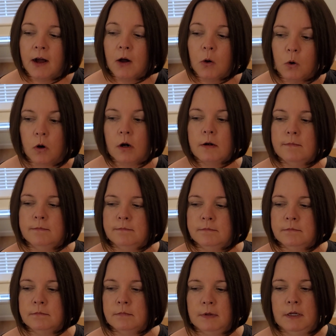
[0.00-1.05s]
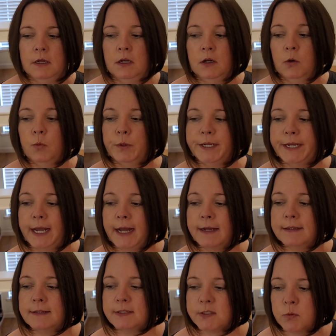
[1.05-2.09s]
Or we
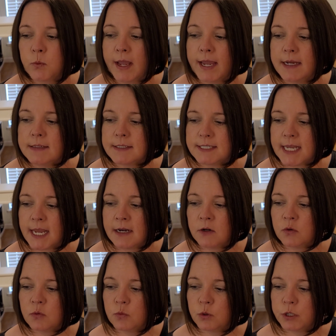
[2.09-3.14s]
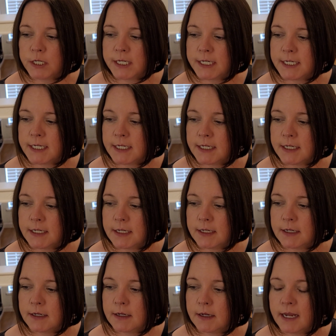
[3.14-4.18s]
got suede, sandalwood,
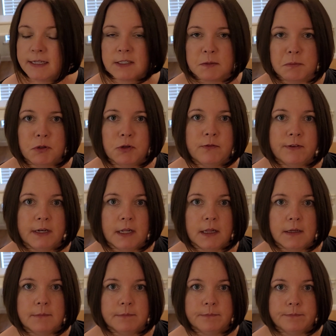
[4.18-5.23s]
and smooth vanilla.